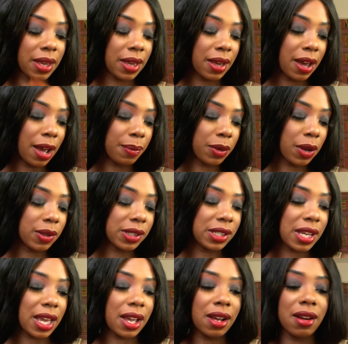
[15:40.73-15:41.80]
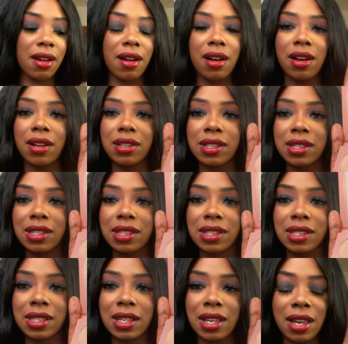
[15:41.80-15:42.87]
I'm going to take
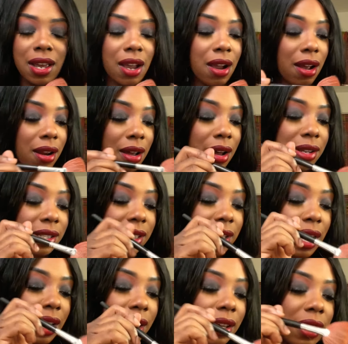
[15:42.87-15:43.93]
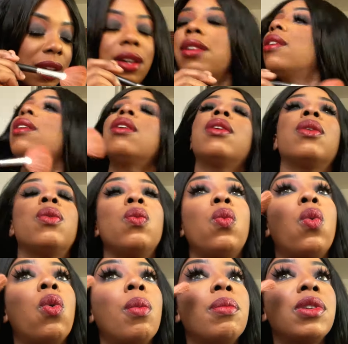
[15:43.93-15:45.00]
Class. Class is like a
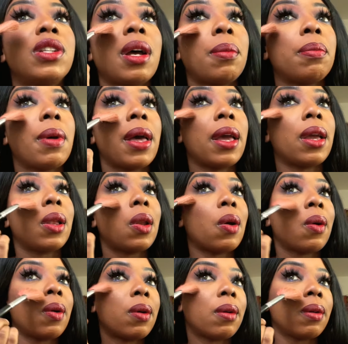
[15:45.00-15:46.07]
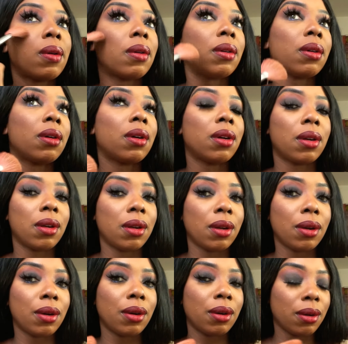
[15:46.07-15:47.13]
warm champagne.
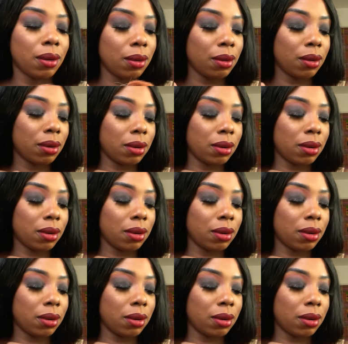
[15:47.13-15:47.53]
Oh,